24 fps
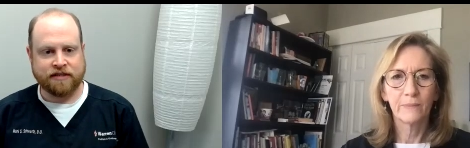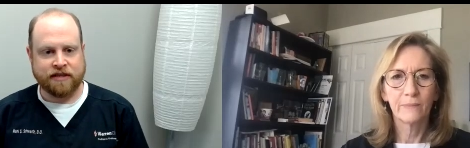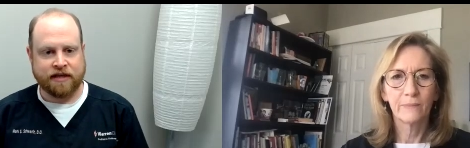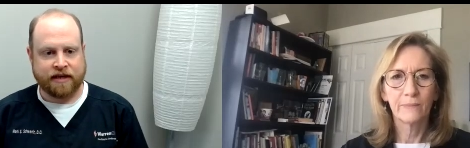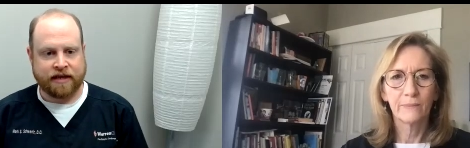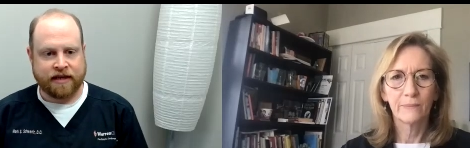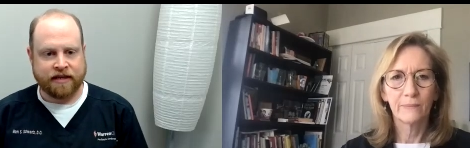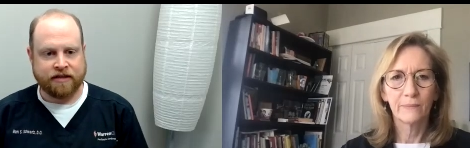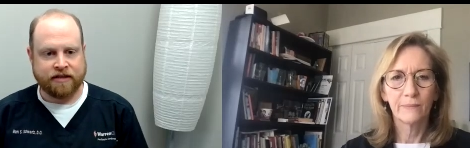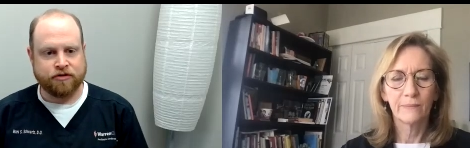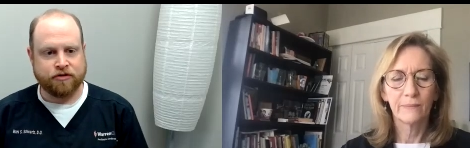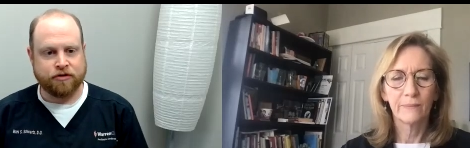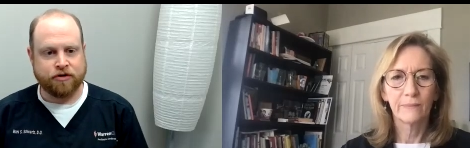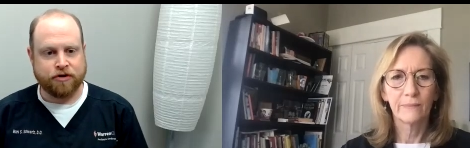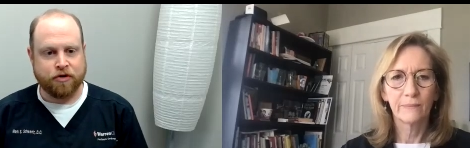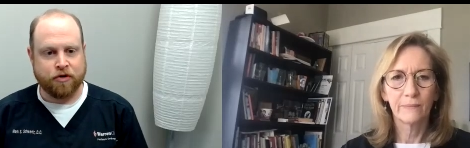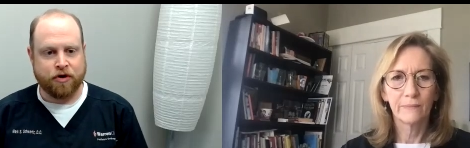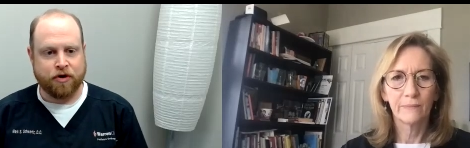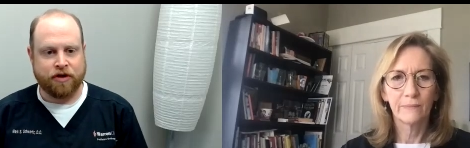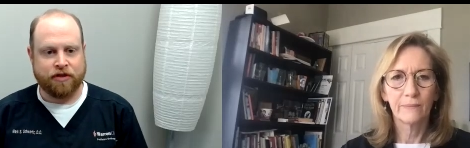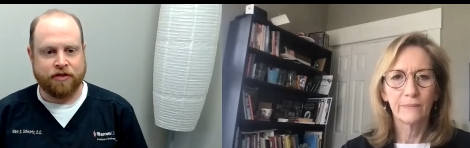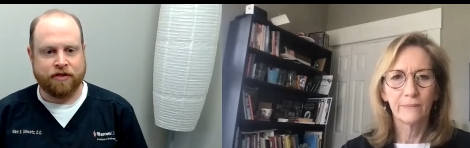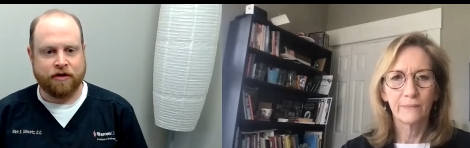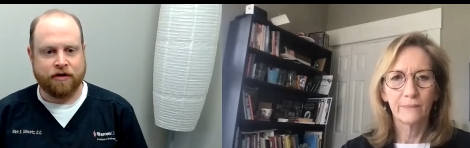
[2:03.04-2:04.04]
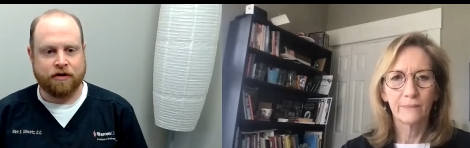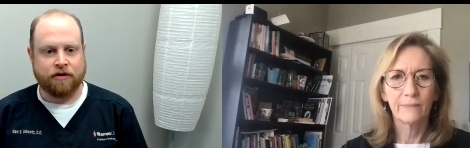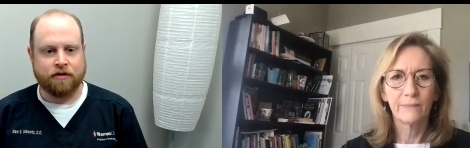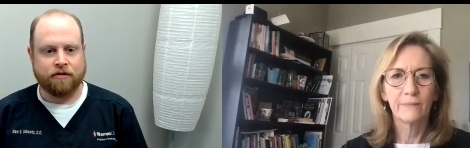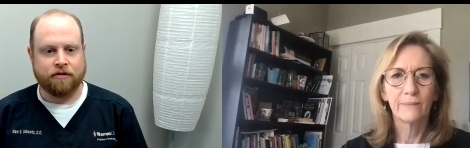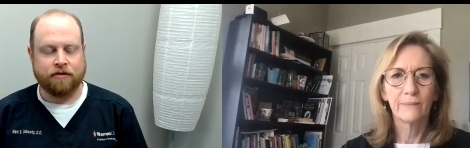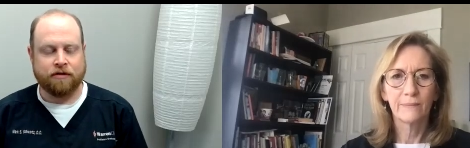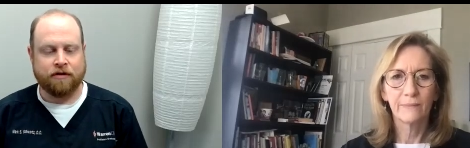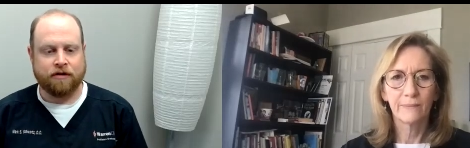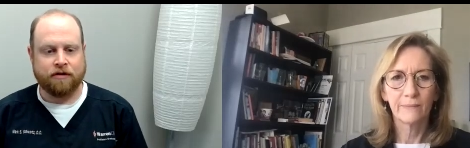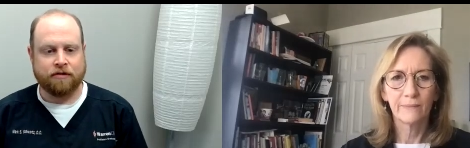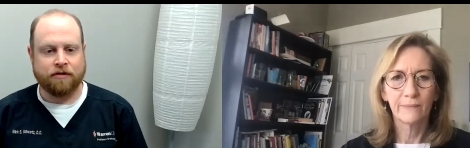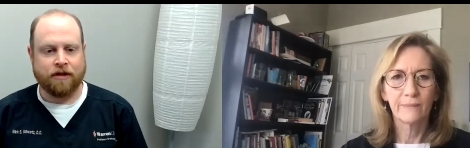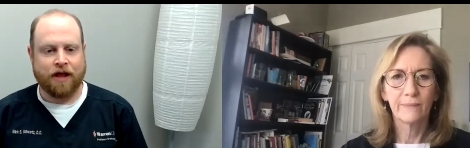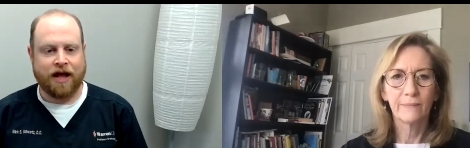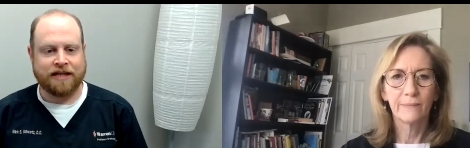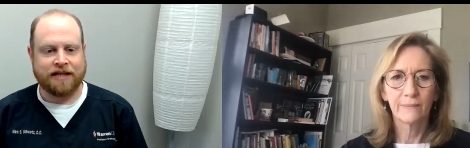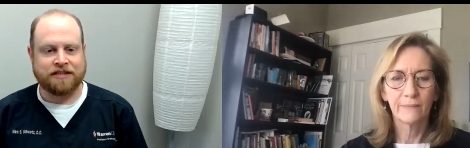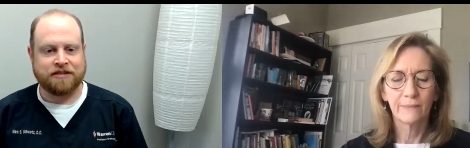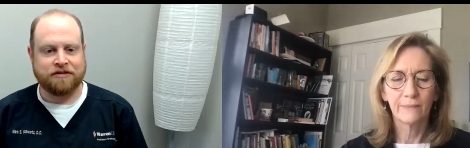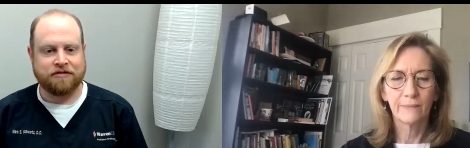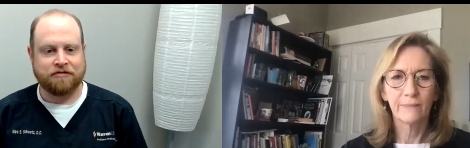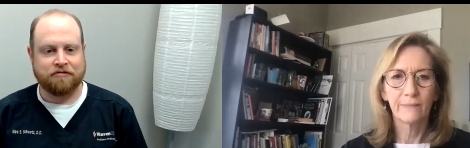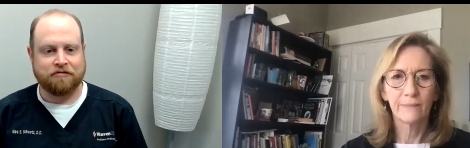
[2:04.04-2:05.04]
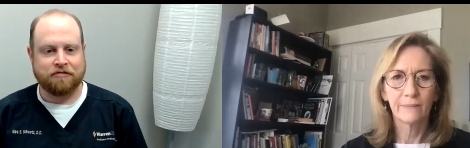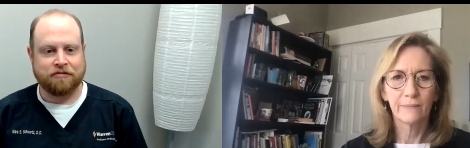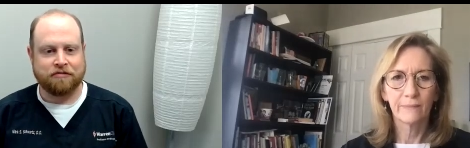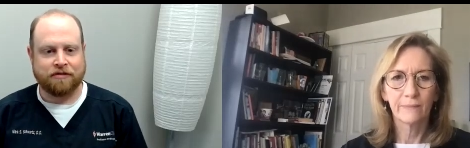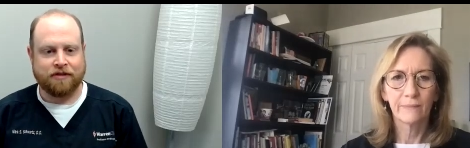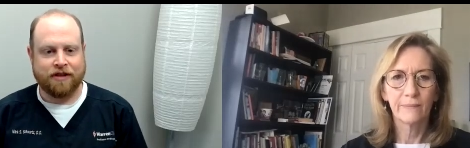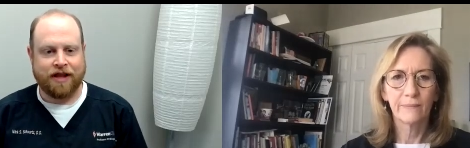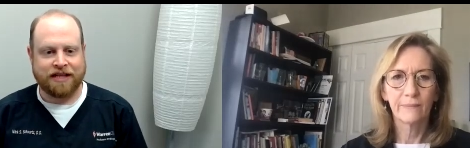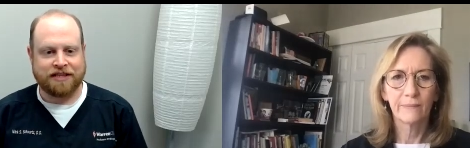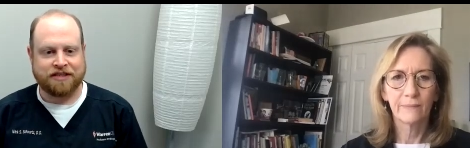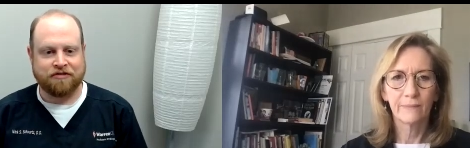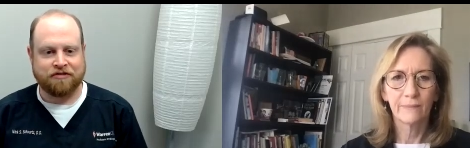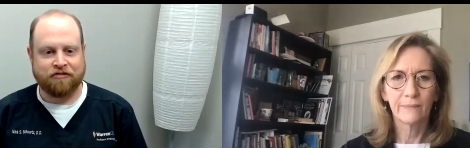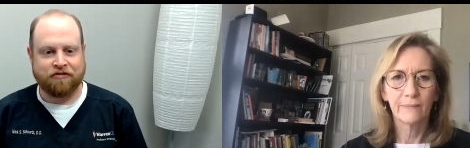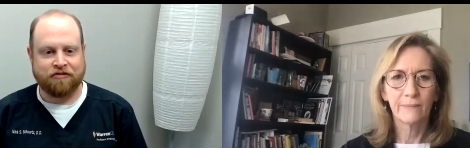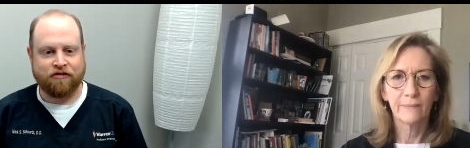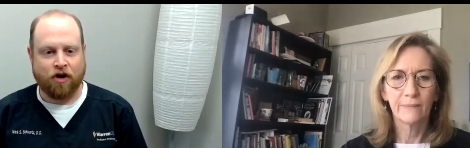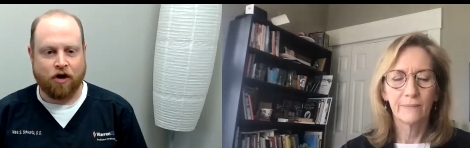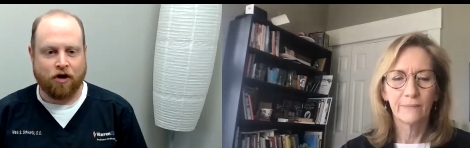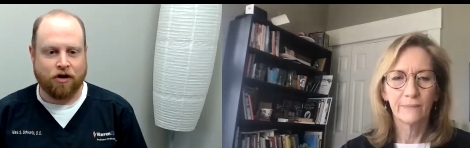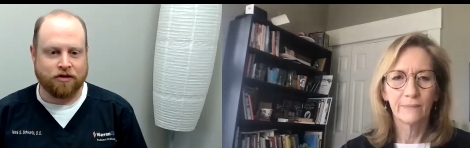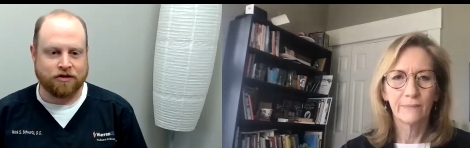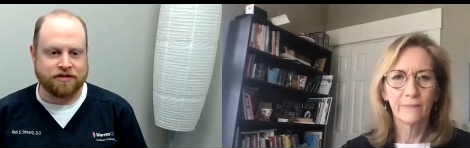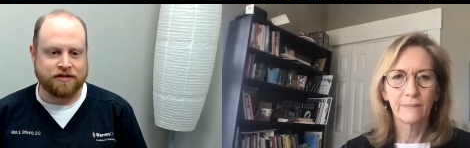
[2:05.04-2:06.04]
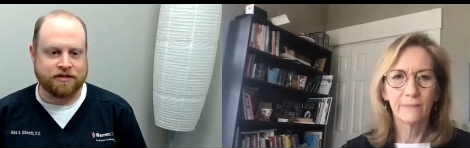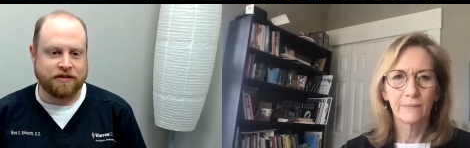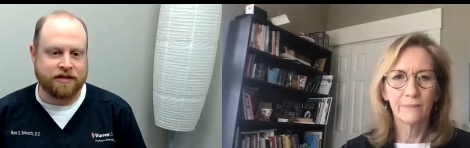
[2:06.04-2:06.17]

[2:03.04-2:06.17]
Speaker 1: that kids are doing. There, there are lots of lots of falls,